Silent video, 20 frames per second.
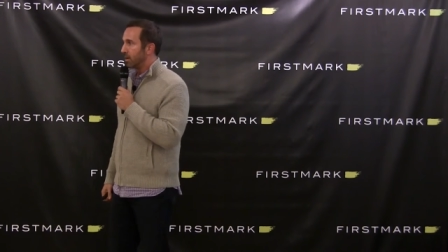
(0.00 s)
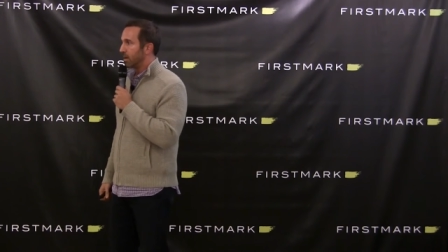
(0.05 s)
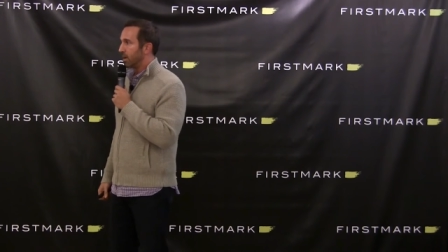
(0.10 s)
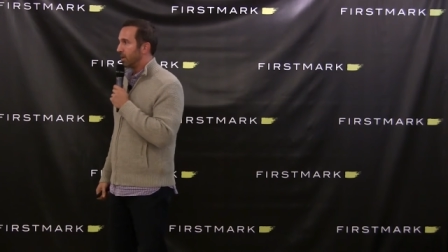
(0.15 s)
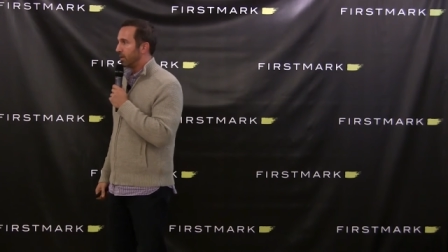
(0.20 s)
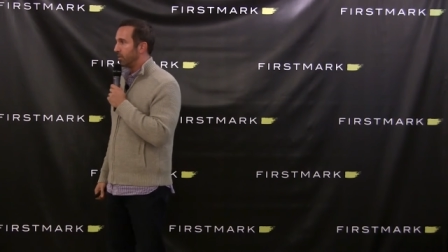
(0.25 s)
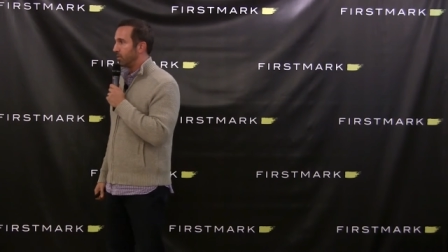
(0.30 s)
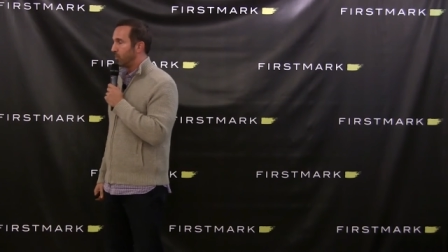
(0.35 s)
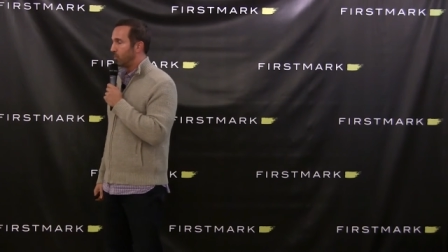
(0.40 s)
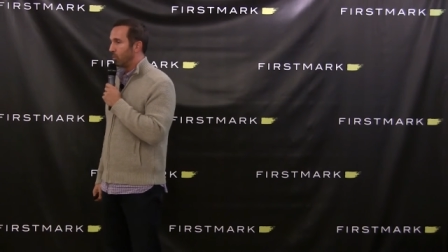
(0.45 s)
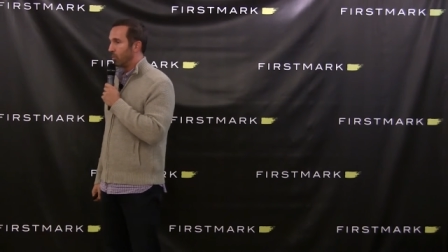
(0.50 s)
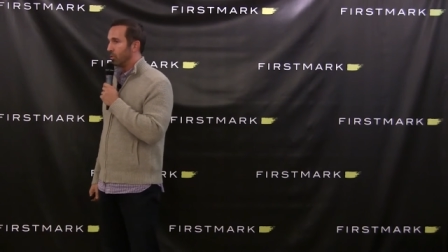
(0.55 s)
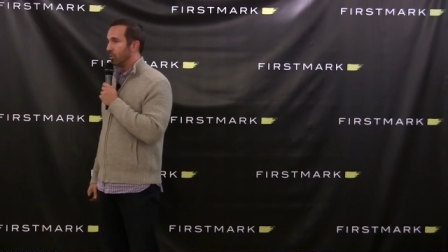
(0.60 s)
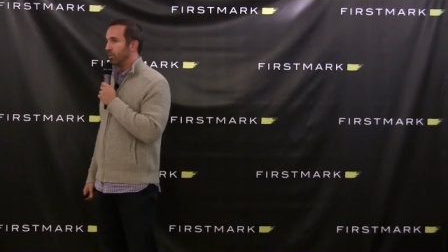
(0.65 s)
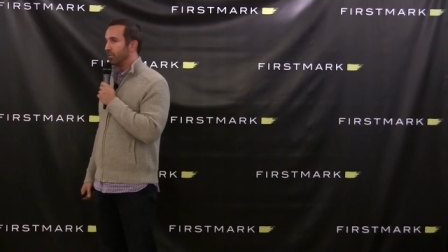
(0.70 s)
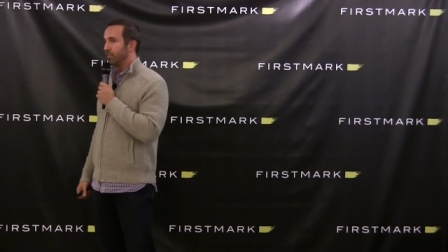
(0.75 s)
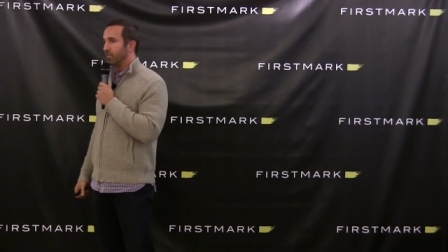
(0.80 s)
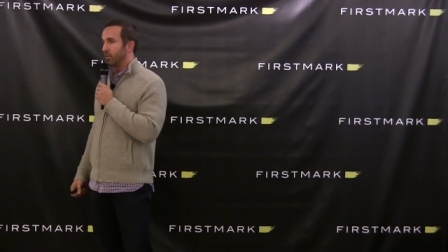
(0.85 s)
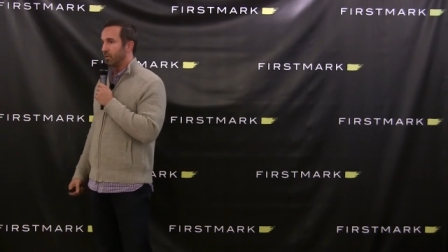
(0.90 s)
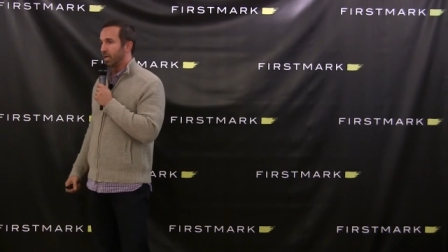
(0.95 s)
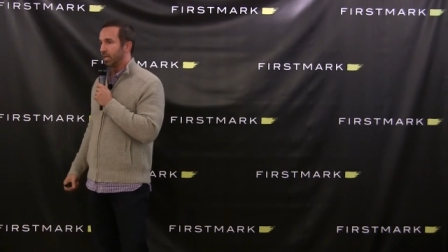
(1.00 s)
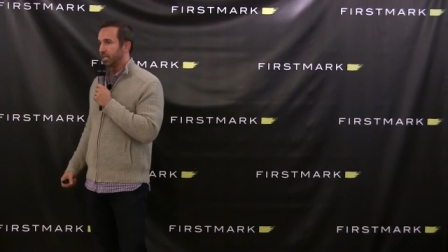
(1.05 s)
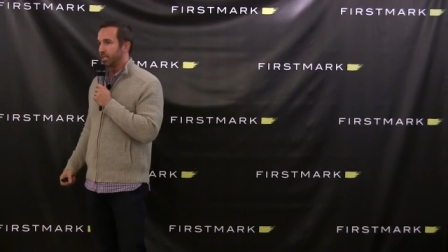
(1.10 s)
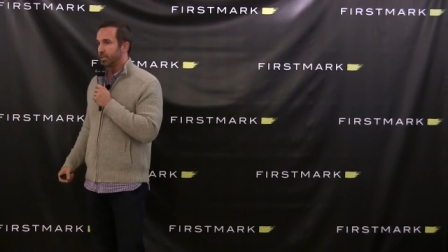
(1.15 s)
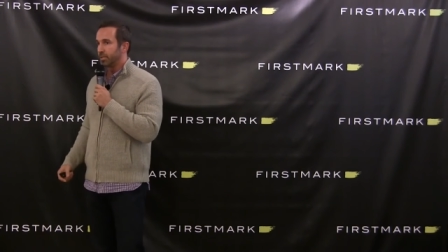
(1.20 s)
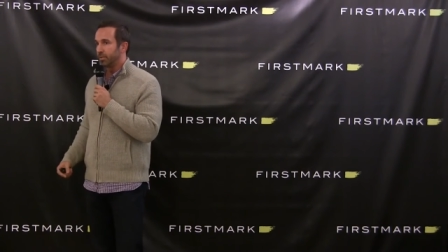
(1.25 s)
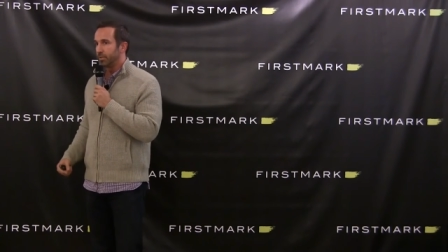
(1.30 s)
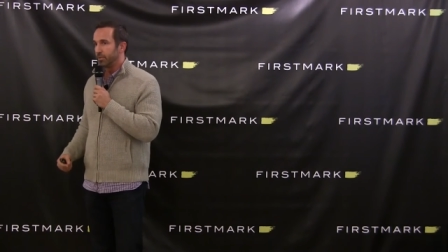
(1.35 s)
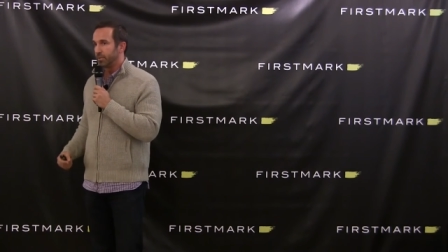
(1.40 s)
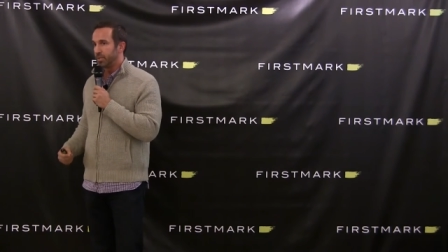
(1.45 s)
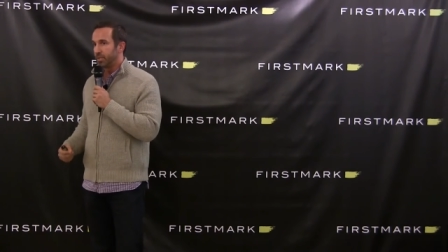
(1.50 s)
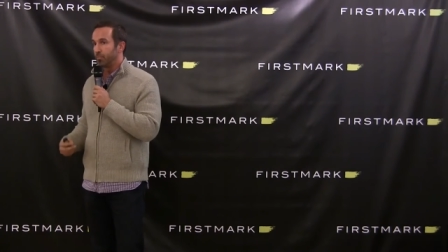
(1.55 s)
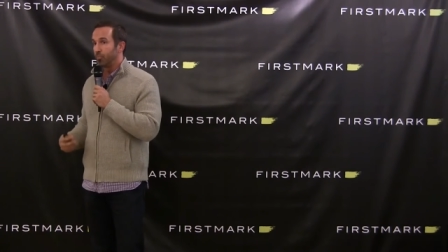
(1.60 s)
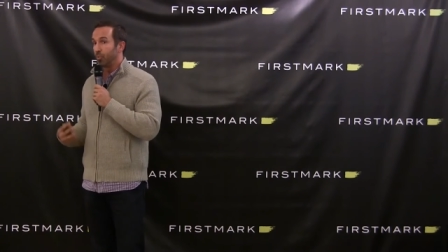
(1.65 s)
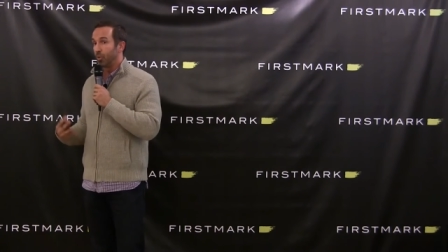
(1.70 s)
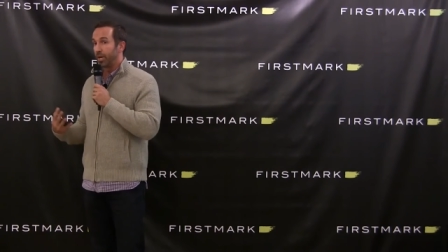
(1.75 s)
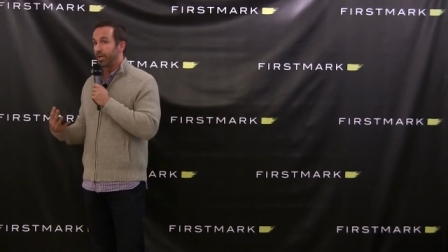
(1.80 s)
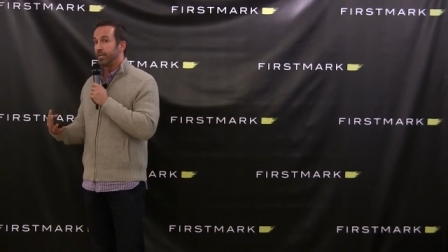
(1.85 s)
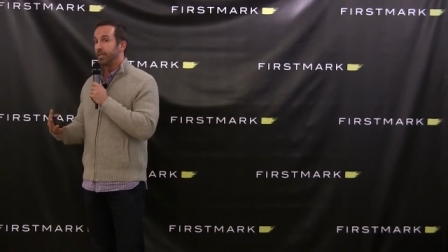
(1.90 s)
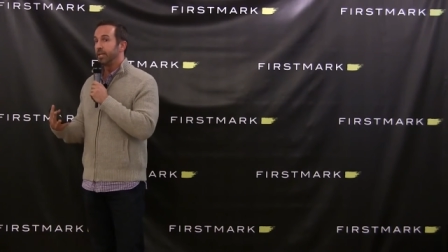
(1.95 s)
uh, the world for us to to
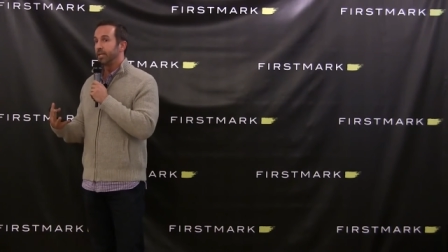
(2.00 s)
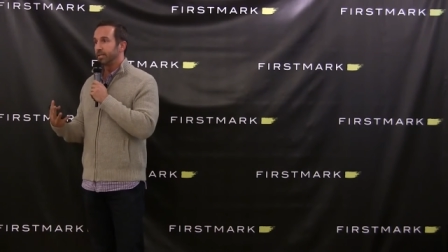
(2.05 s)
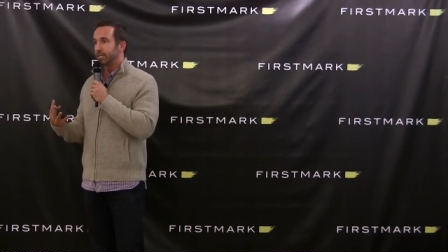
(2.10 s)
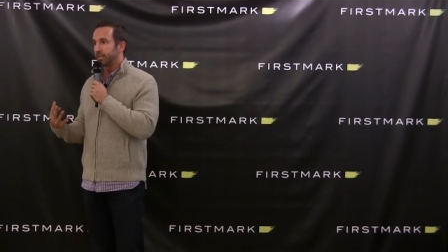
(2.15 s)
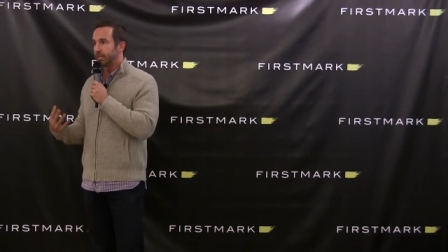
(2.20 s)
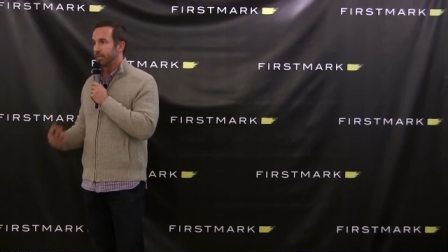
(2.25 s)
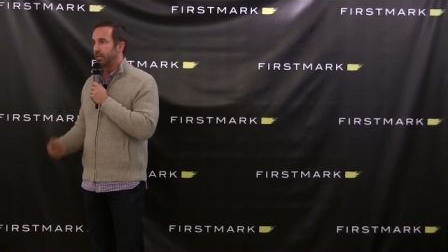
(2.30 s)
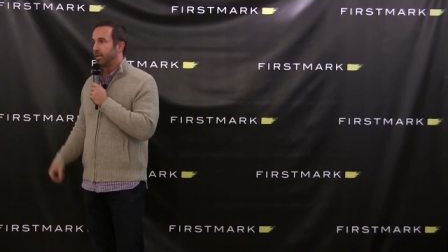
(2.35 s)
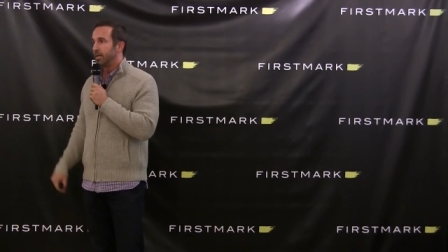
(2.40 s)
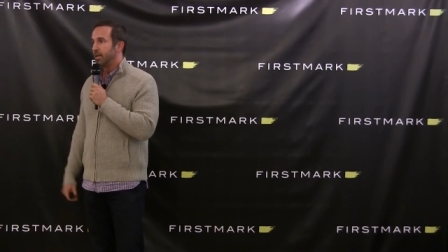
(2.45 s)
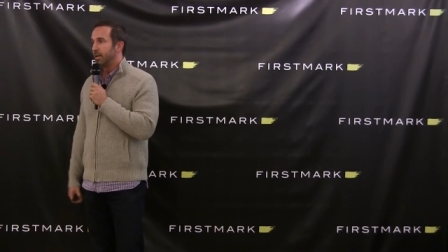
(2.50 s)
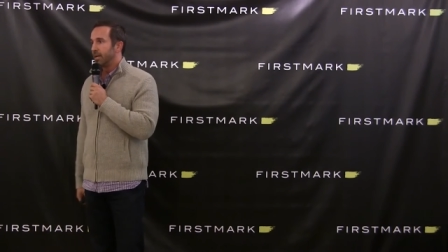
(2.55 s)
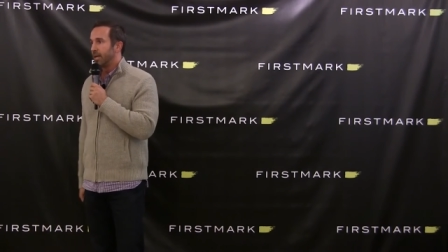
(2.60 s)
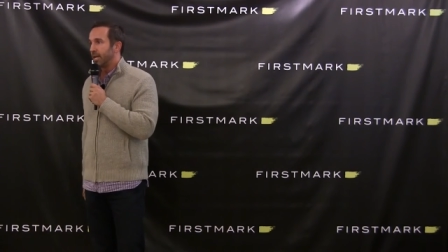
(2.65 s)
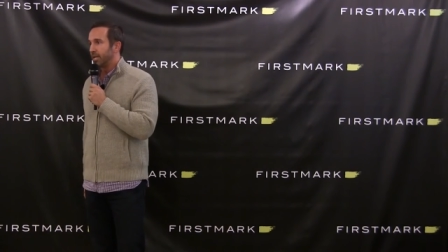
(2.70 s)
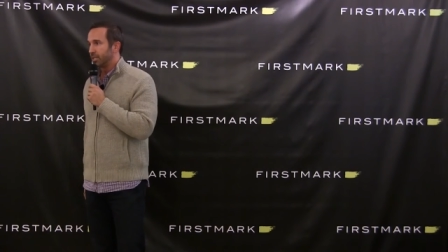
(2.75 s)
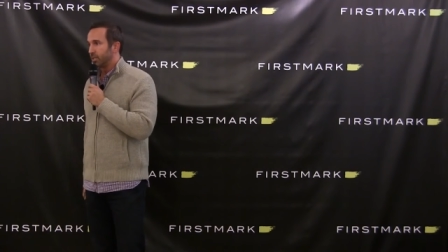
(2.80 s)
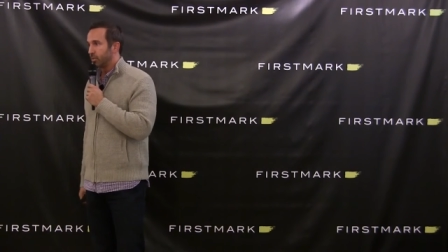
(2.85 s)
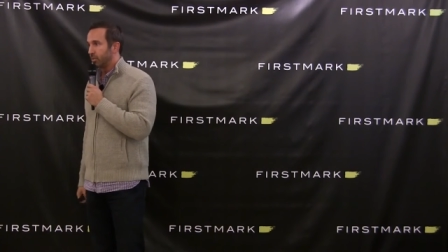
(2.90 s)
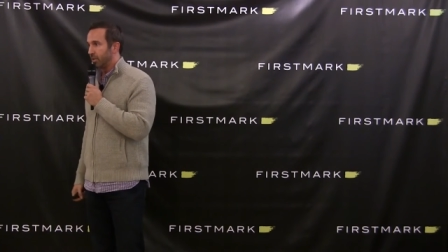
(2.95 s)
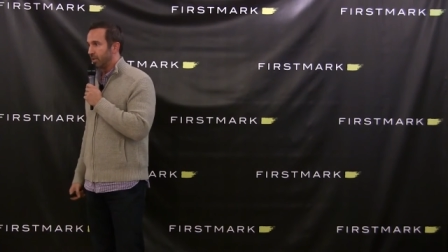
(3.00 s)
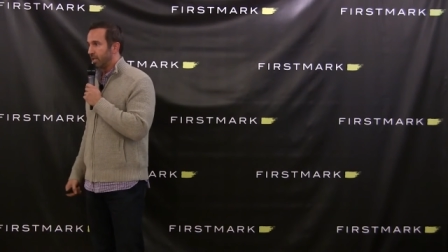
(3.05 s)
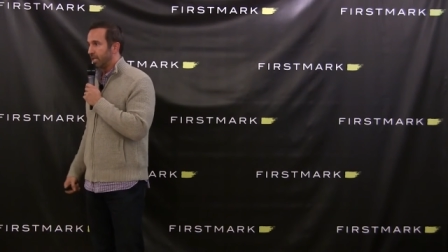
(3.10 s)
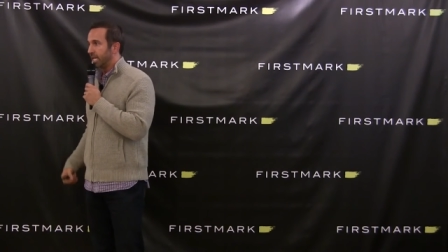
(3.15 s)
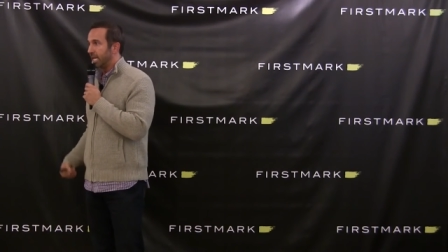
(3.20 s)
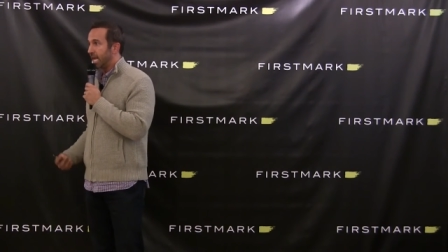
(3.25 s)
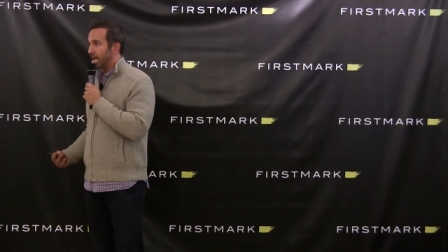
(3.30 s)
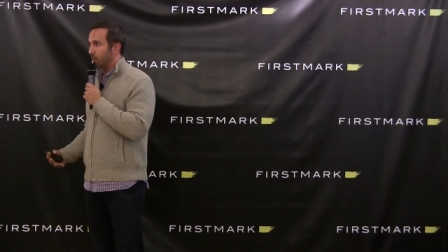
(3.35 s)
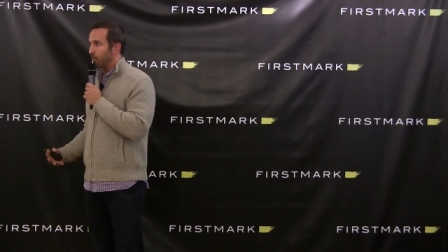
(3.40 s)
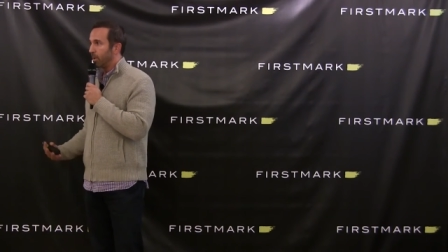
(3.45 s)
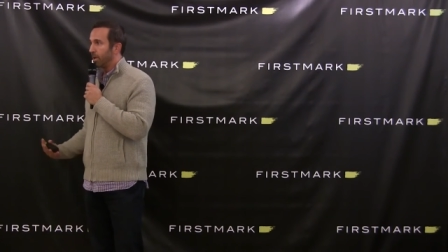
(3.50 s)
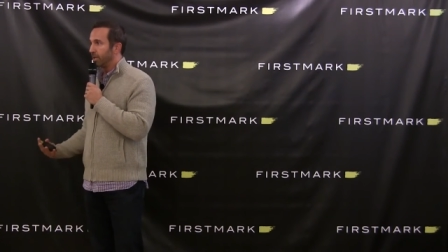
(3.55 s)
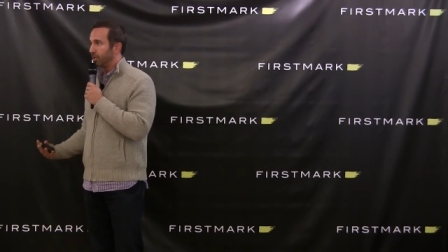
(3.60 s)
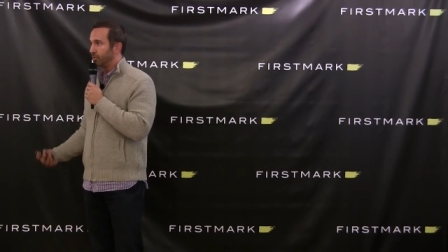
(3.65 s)
bring this as sort of the gateway